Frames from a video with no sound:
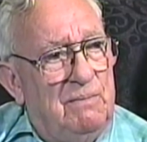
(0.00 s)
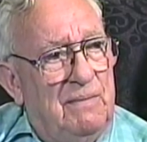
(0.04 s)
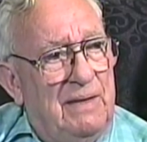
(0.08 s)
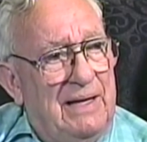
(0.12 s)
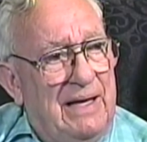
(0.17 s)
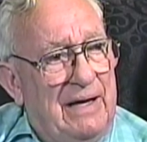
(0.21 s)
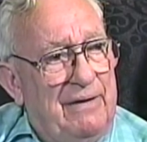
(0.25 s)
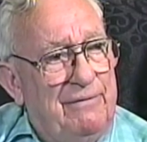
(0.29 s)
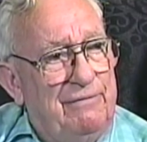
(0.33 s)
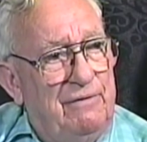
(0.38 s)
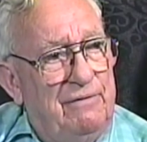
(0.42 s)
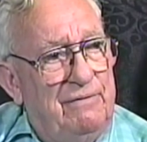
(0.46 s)

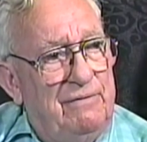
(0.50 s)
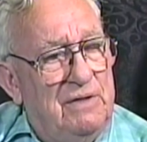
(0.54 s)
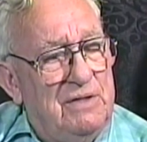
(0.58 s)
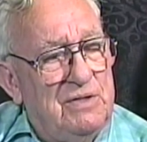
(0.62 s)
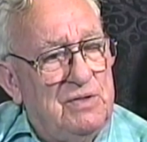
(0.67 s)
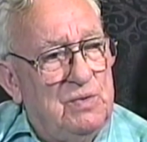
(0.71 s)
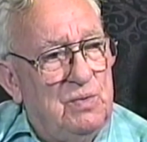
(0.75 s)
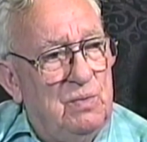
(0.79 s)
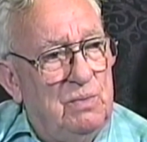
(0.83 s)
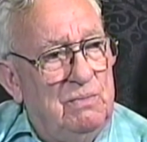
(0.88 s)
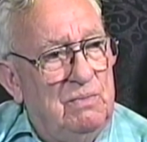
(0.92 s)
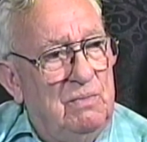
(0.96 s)
half of
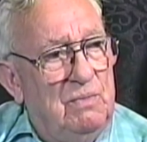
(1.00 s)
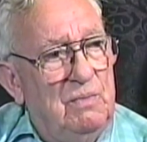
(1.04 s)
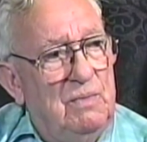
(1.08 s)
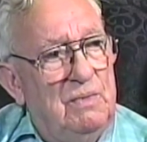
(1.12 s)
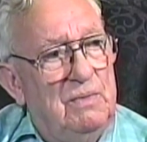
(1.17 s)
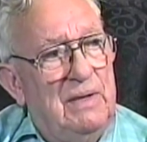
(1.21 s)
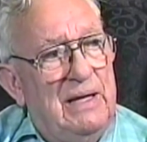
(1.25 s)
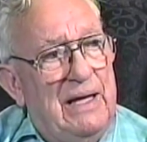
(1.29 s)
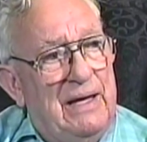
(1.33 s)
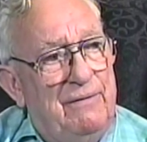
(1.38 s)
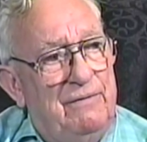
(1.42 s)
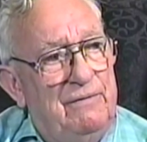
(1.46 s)
us,
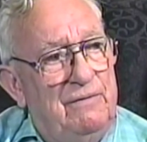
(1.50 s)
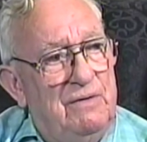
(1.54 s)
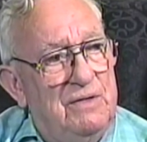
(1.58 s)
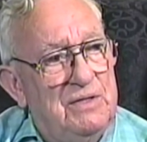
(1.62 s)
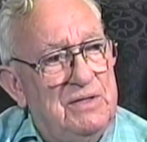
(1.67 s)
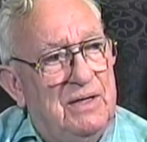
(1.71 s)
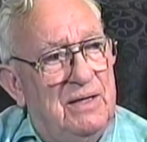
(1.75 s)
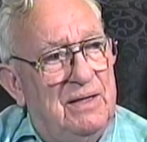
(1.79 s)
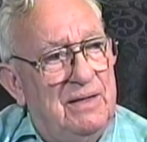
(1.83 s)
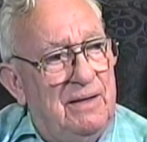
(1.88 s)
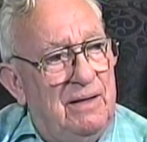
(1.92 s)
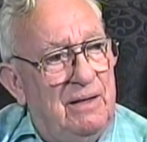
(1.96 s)
half of us
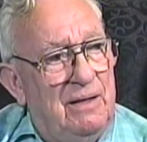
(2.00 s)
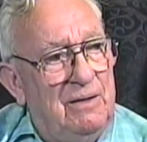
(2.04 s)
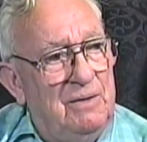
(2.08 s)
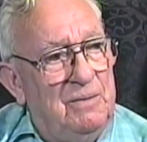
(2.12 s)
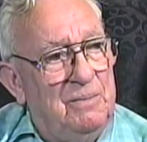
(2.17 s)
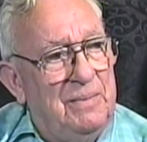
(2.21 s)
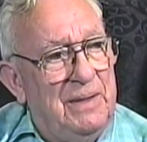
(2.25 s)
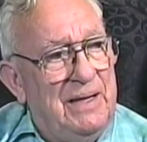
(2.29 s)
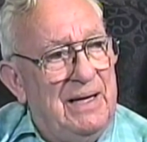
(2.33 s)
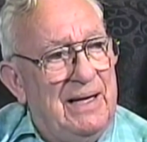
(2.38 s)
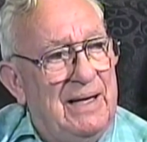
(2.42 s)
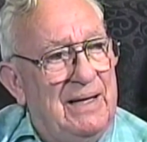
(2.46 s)
got held
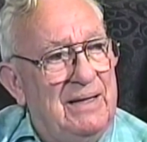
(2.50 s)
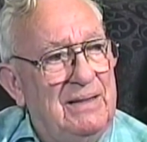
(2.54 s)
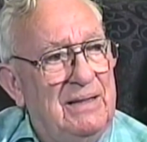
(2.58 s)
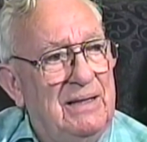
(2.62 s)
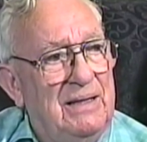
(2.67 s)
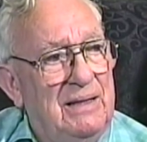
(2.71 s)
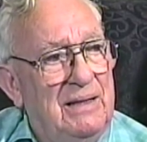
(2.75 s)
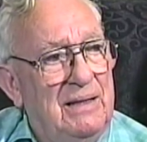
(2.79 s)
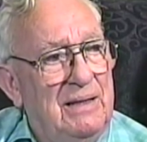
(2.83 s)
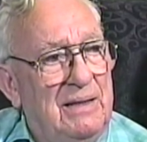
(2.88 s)
back,